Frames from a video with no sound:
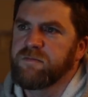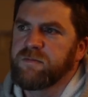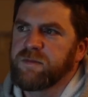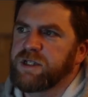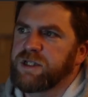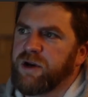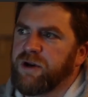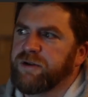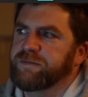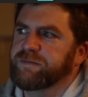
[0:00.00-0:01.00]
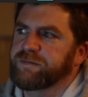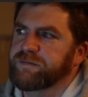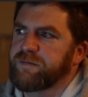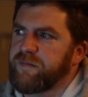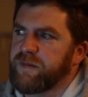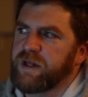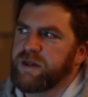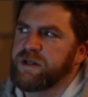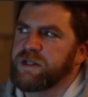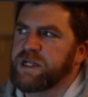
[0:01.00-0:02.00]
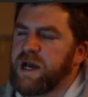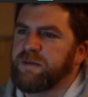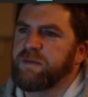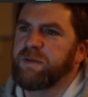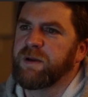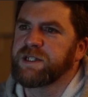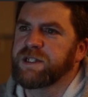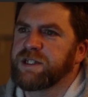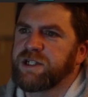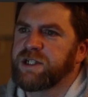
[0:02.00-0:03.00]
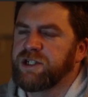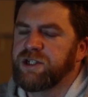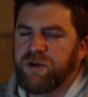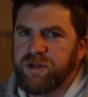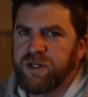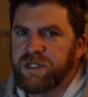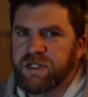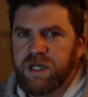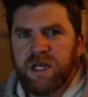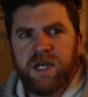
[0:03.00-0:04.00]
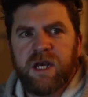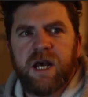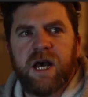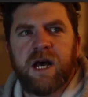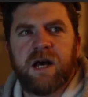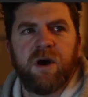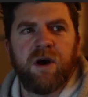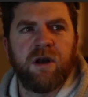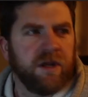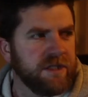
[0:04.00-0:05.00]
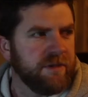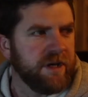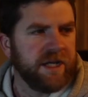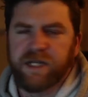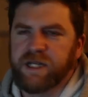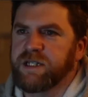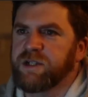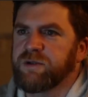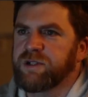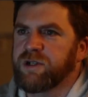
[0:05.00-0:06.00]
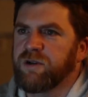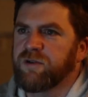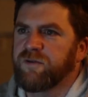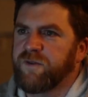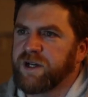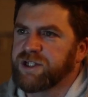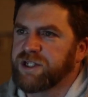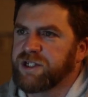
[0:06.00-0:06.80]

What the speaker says: So there's a couple of places you can do this. I like to make it into its own little function.